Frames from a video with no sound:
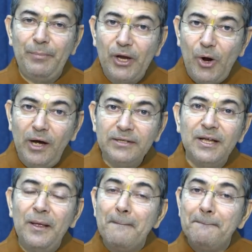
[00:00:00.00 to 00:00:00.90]
because
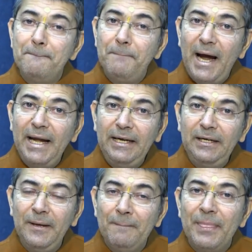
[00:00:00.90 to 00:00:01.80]

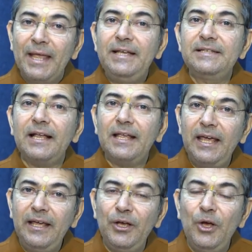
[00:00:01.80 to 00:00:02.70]
mind is a
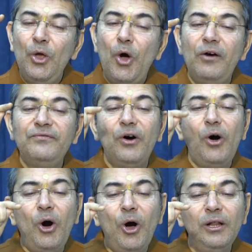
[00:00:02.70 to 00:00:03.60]
king of
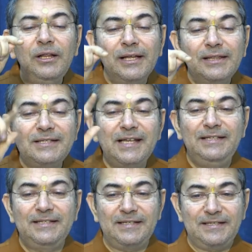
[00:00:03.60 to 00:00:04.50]
all the
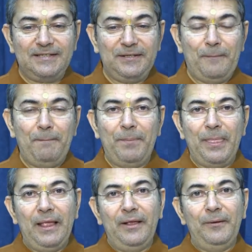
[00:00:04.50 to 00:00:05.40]
senses.
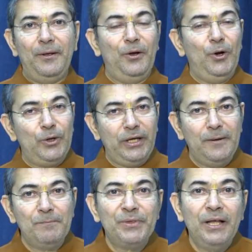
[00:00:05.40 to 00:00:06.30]
Okay.
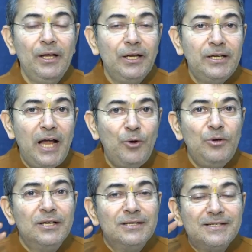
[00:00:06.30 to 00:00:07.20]

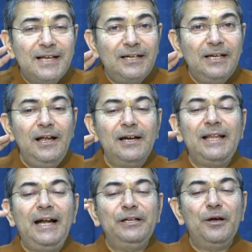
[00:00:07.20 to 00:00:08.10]
Now, subtler
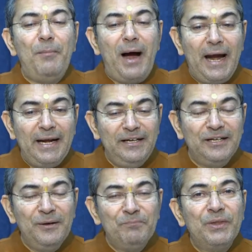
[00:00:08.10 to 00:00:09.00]
than the
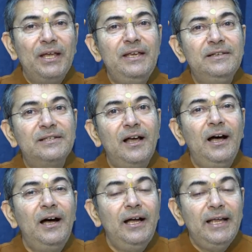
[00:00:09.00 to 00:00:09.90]
mind is
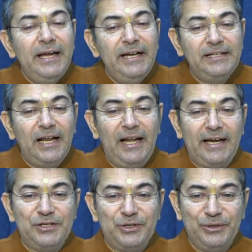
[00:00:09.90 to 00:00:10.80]
a
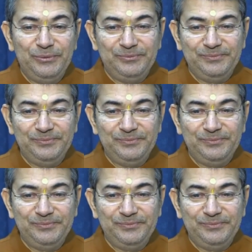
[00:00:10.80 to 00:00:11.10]
intellect.